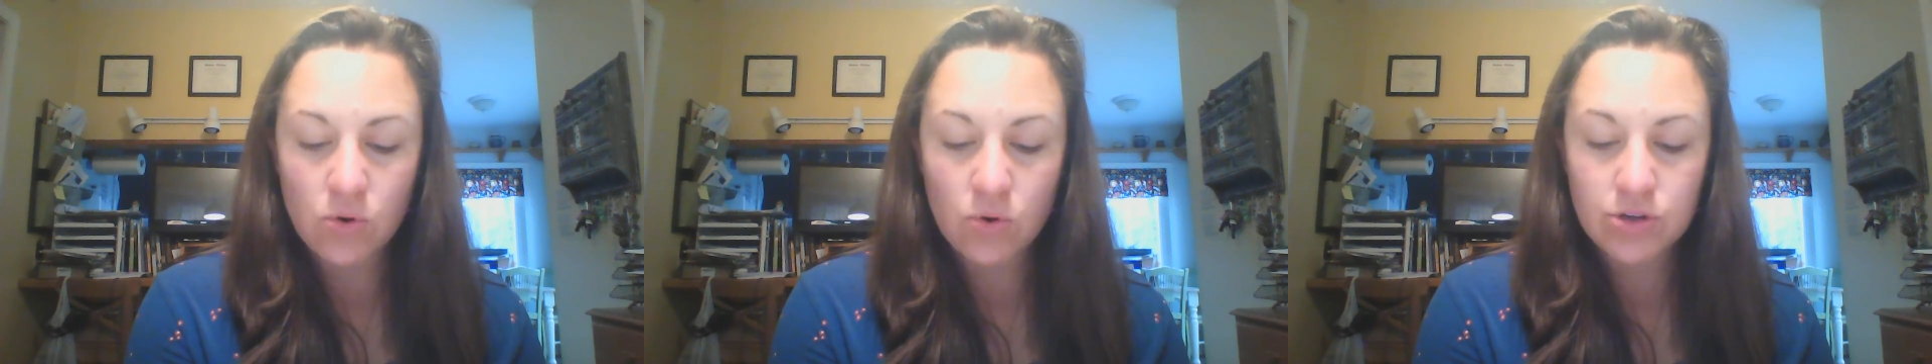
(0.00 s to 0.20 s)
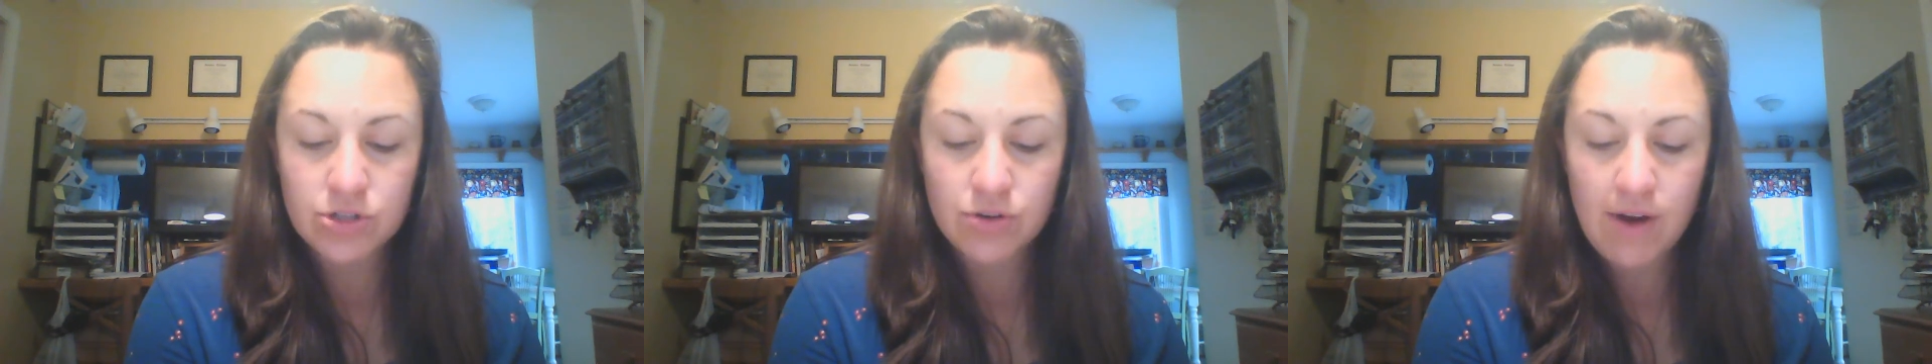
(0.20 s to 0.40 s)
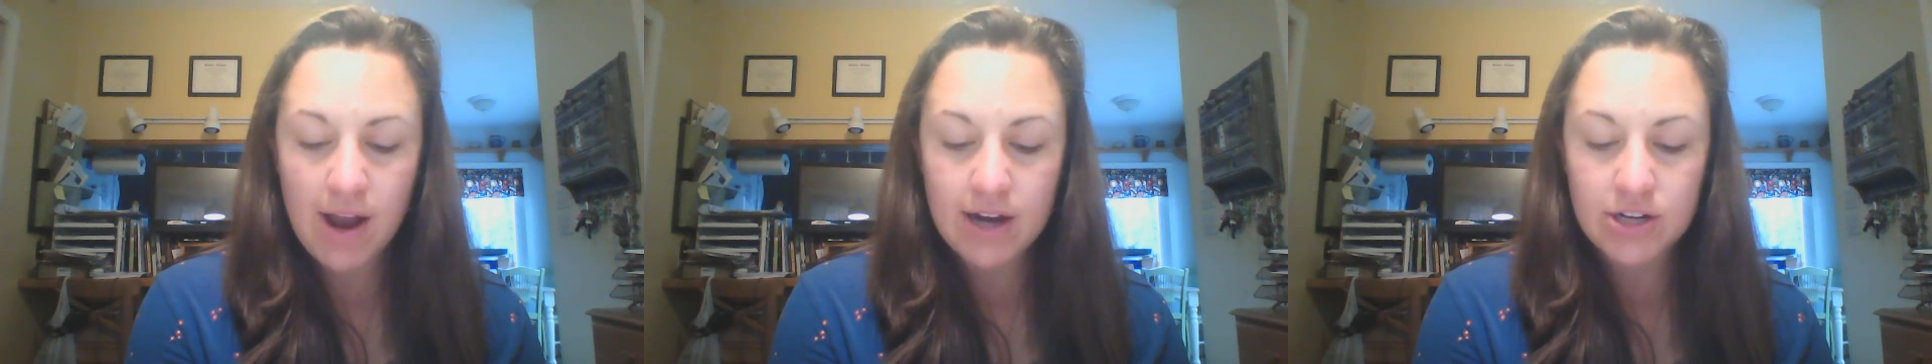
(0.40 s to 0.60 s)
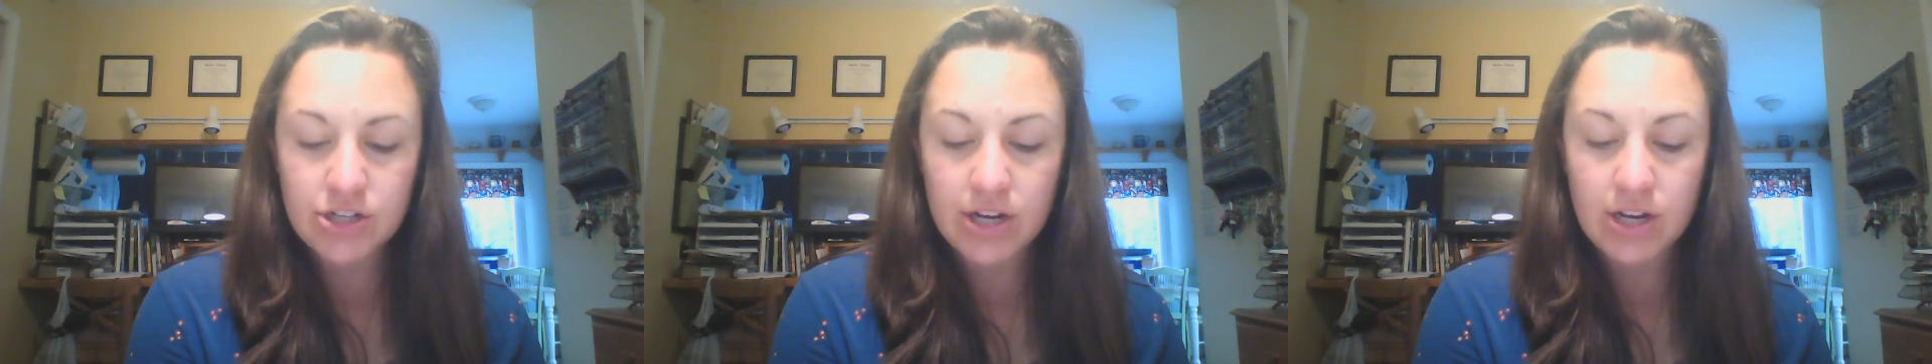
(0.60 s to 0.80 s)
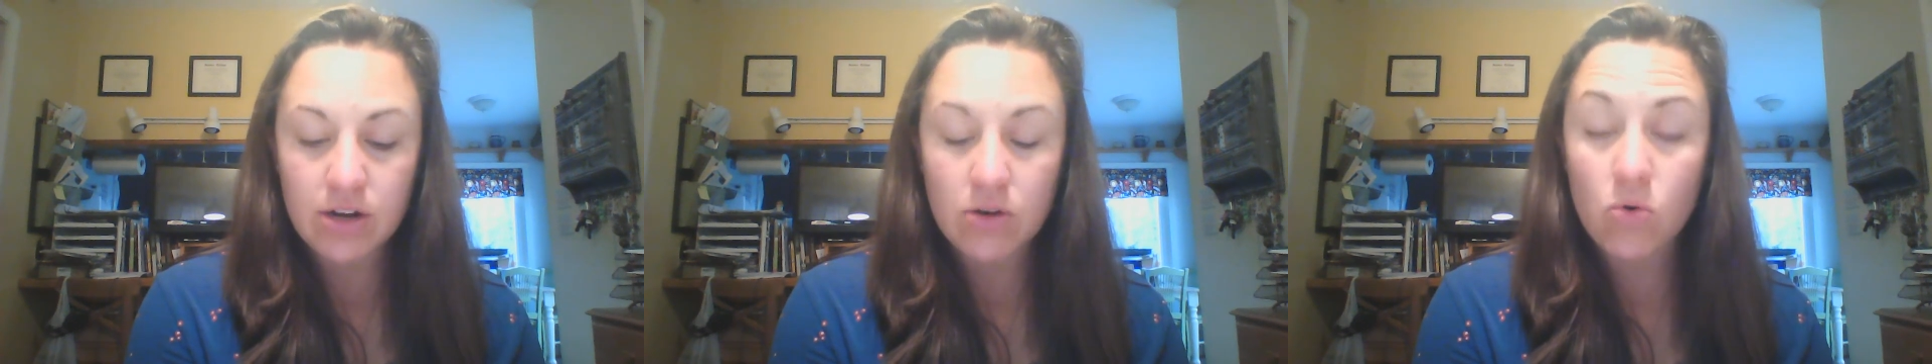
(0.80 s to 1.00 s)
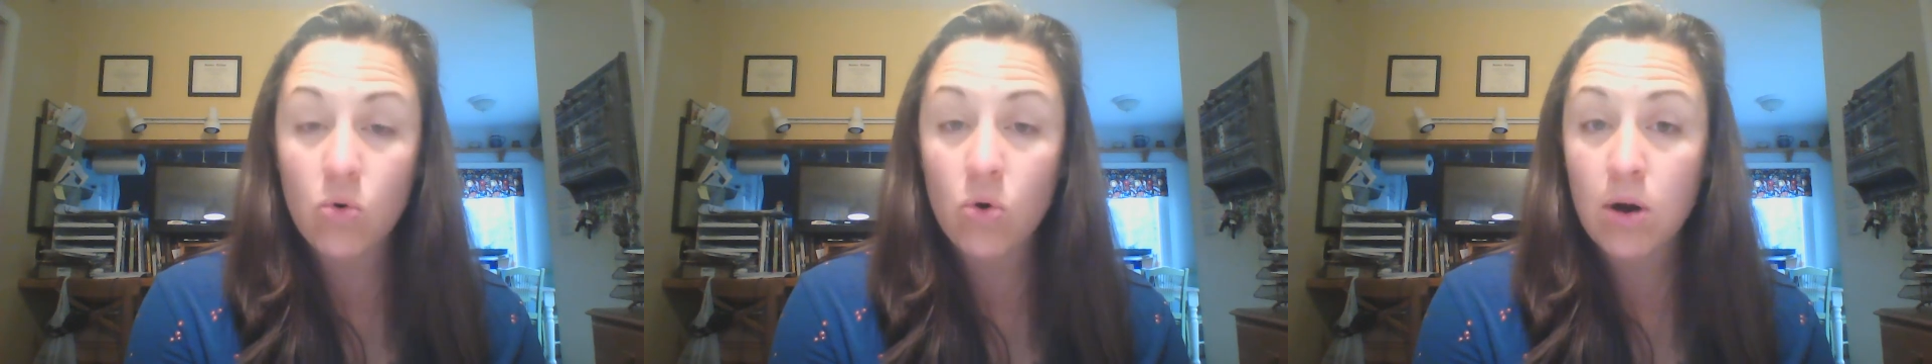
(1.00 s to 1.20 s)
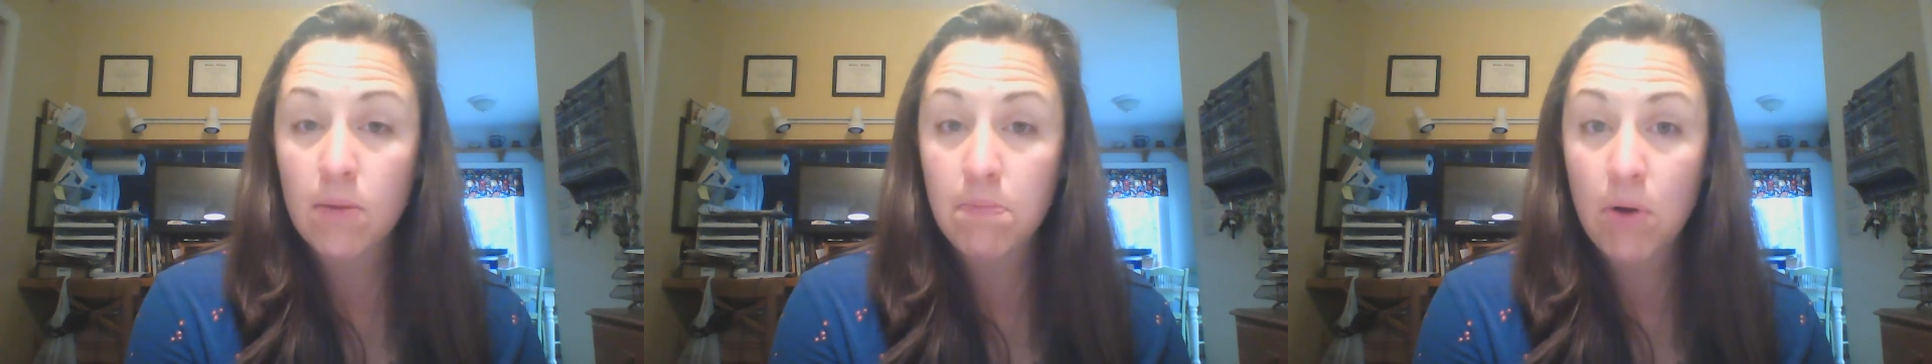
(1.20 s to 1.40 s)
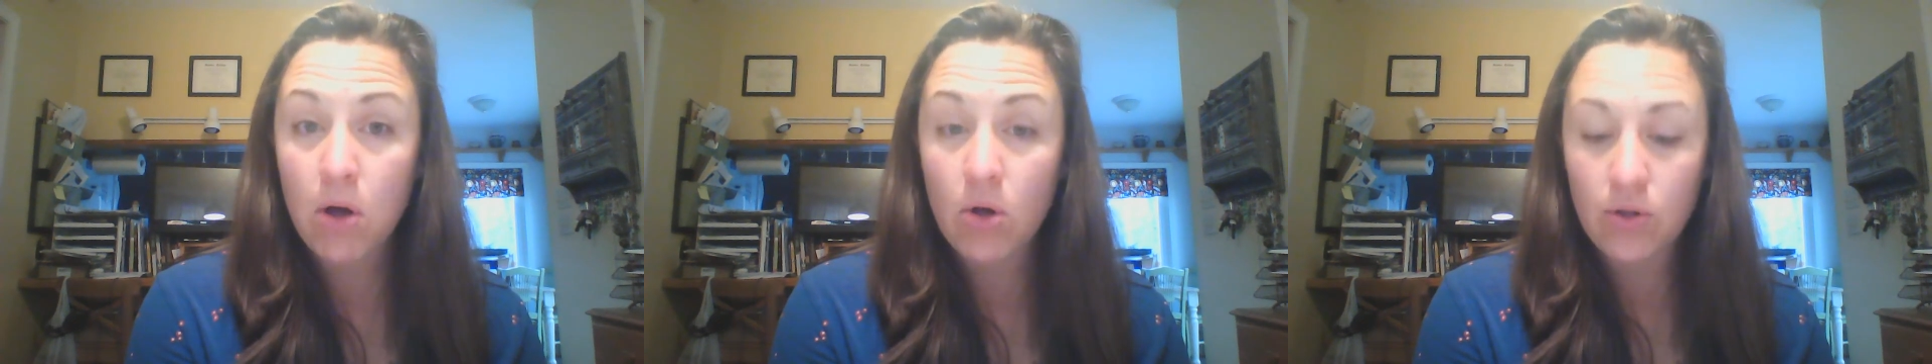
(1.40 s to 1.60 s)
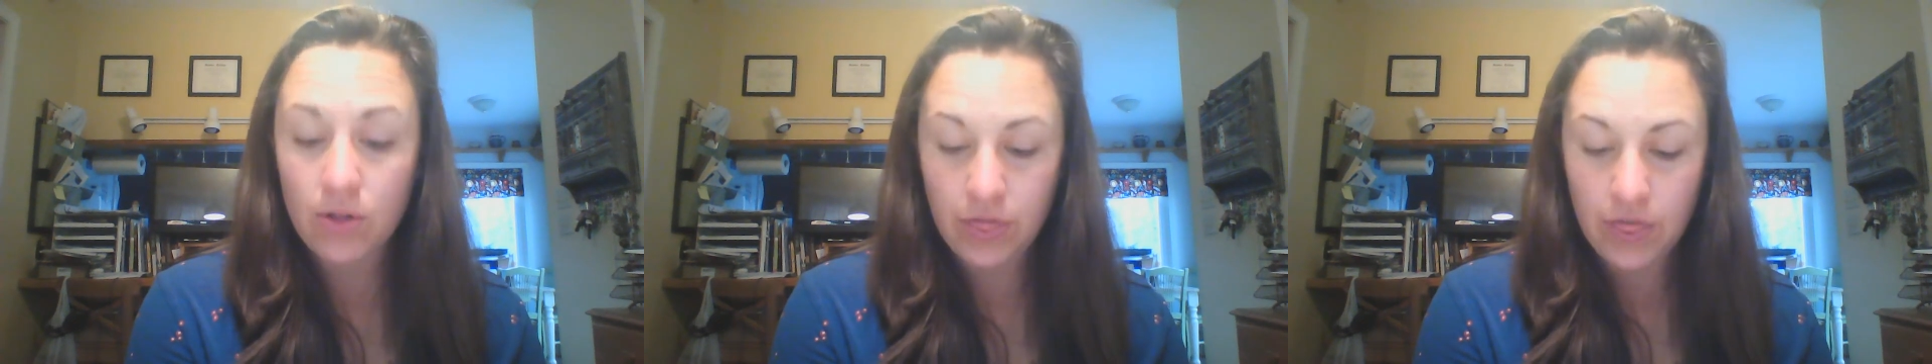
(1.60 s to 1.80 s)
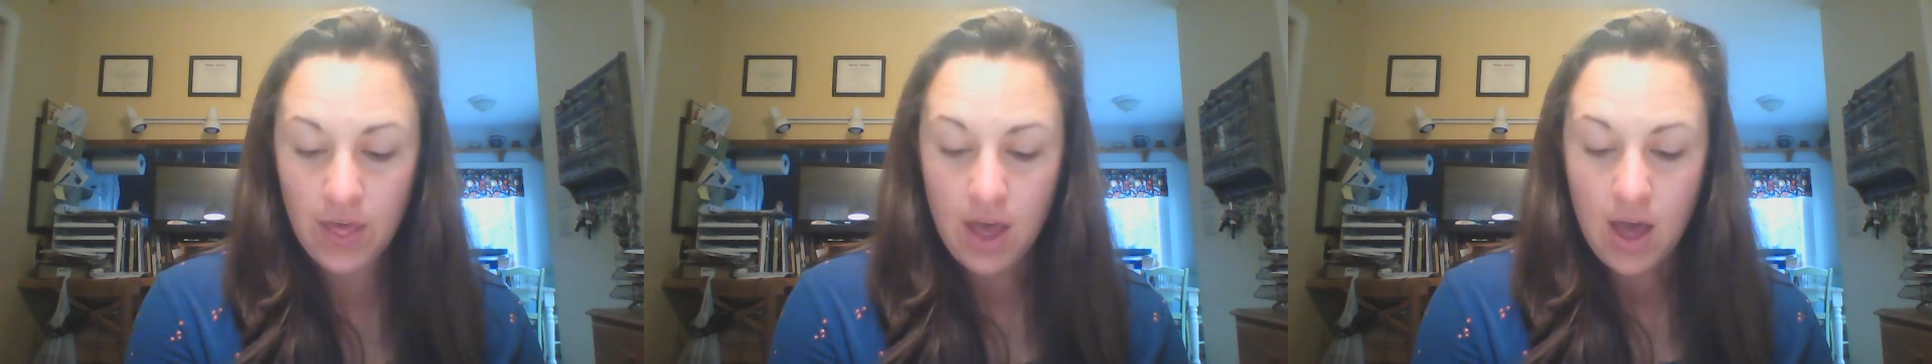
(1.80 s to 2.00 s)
or direction, or both,